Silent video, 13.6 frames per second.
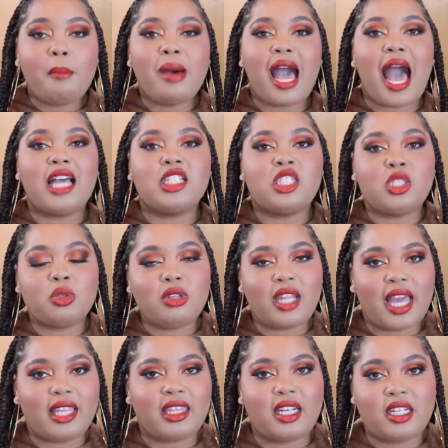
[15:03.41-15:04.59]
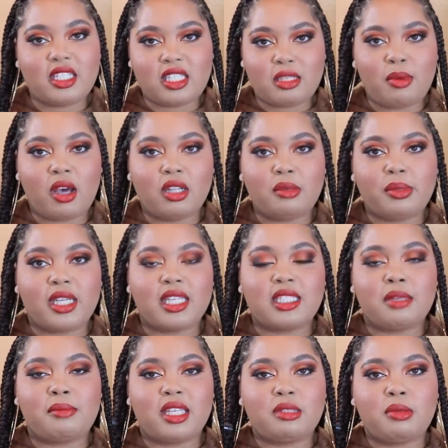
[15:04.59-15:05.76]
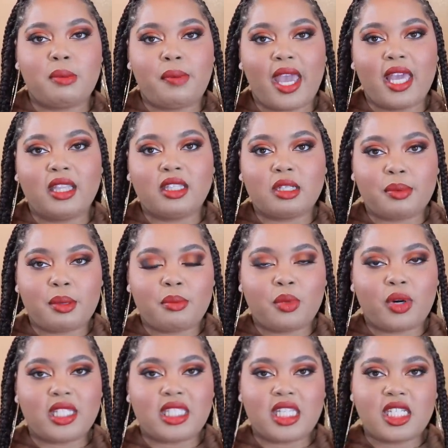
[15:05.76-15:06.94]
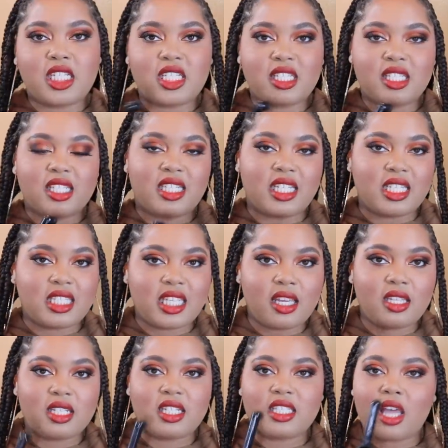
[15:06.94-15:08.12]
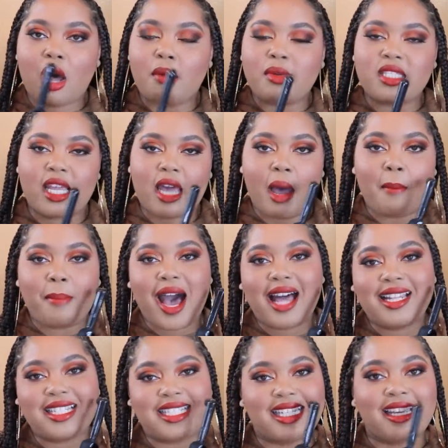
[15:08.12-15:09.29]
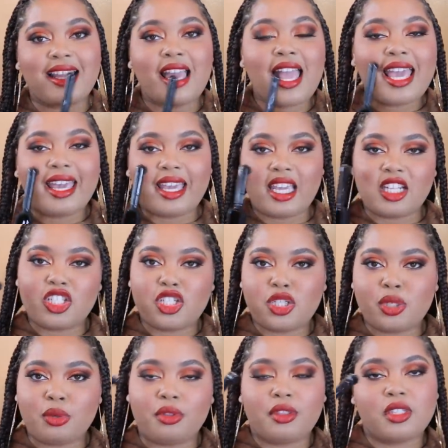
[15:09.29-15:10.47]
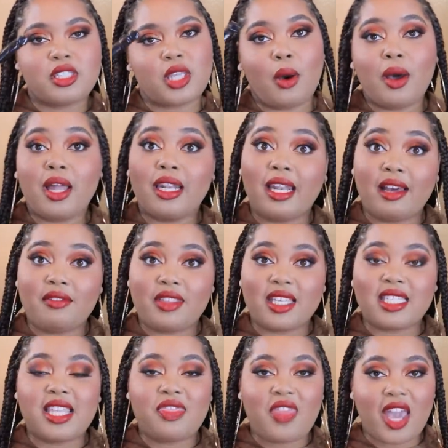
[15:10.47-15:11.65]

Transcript: But I do like that it is smaller because it makes me pay a little bit more attention to the detail, and it's almost like I'm polishing each tooth. So, love this.